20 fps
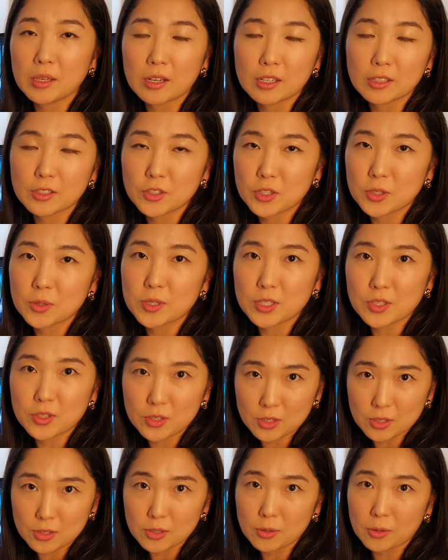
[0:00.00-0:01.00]
students'
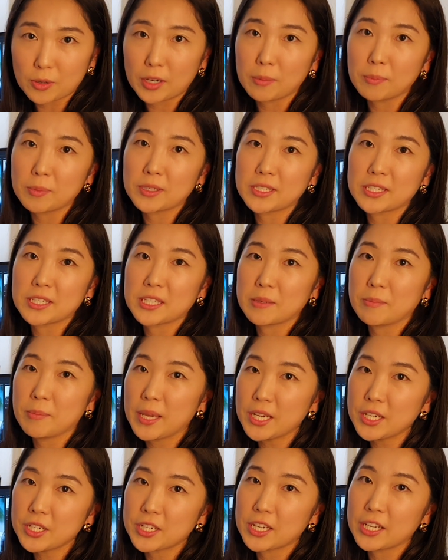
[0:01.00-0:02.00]
tutorial
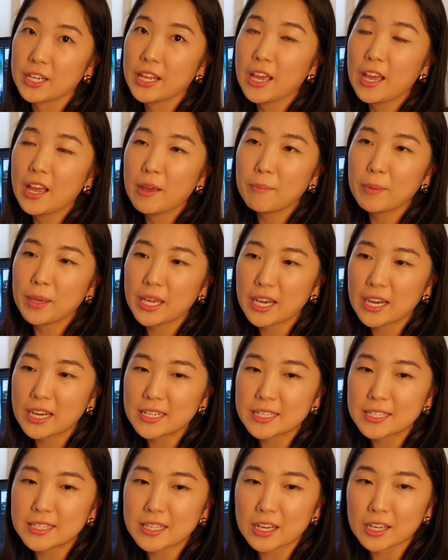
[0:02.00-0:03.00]
participation
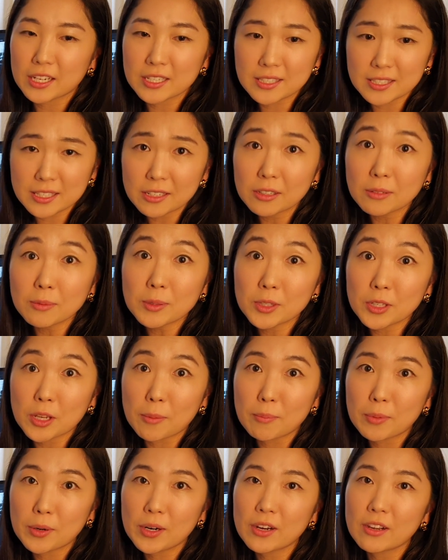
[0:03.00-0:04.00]
because a considerable
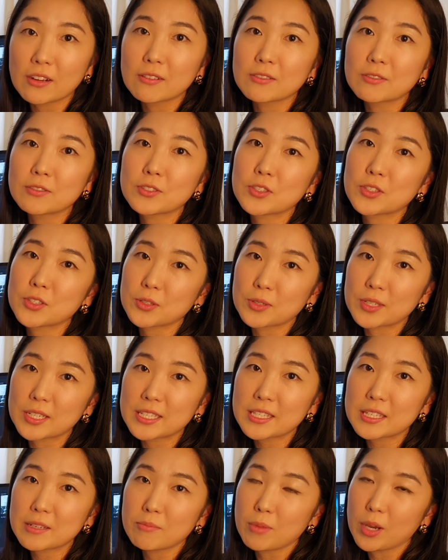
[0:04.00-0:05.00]
number of
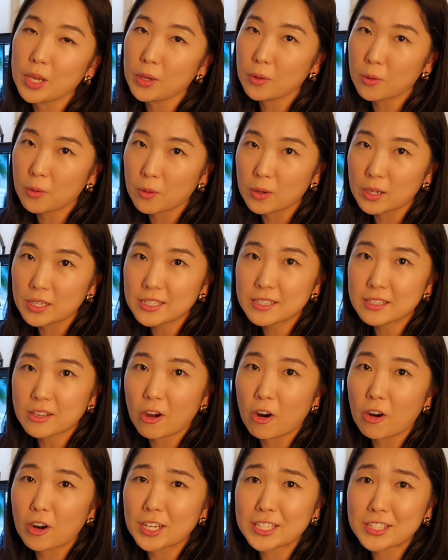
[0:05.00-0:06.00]
students in my course
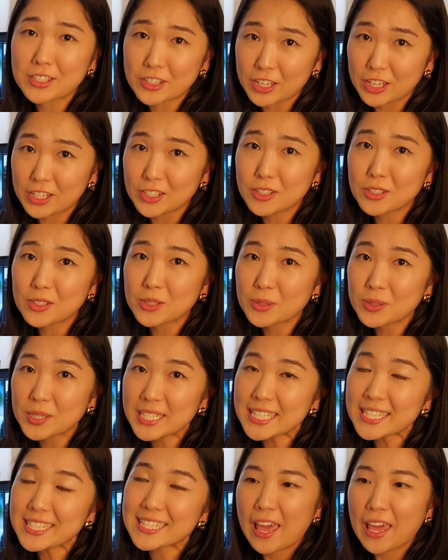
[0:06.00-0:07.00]
are exchange
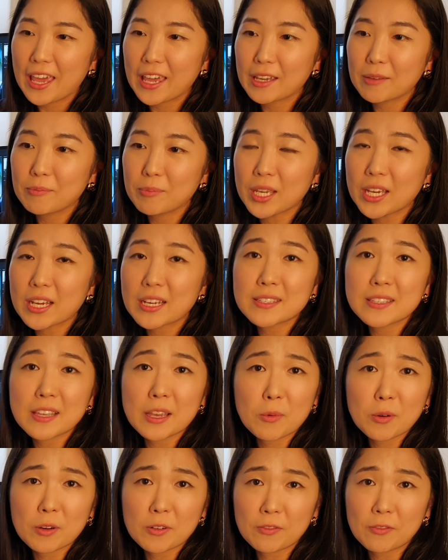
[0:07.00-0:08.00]
students, and because they
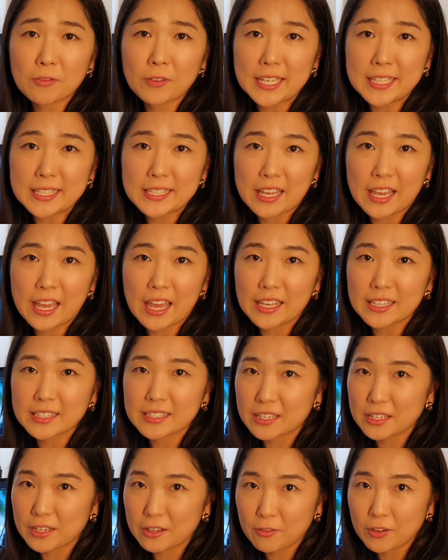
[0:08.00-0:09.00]
were facing
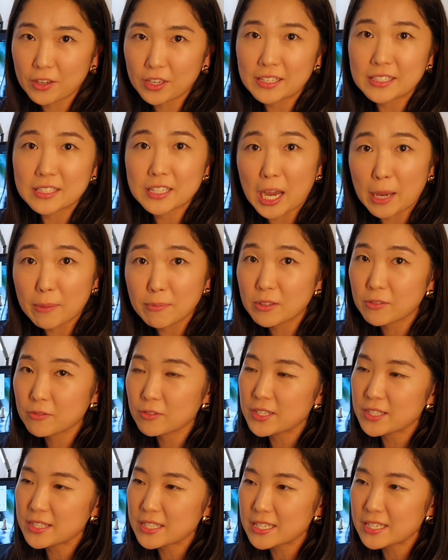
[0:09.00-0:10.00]
significant time
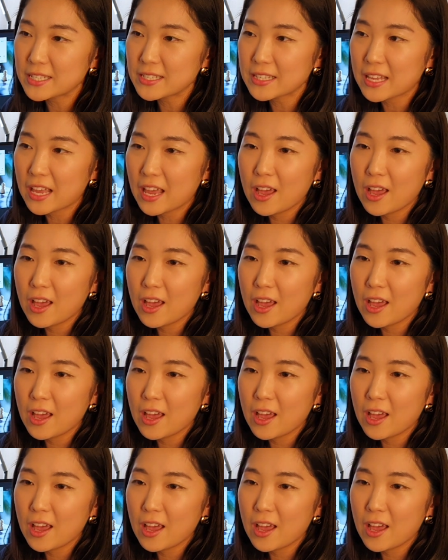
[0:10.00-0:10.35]
differences,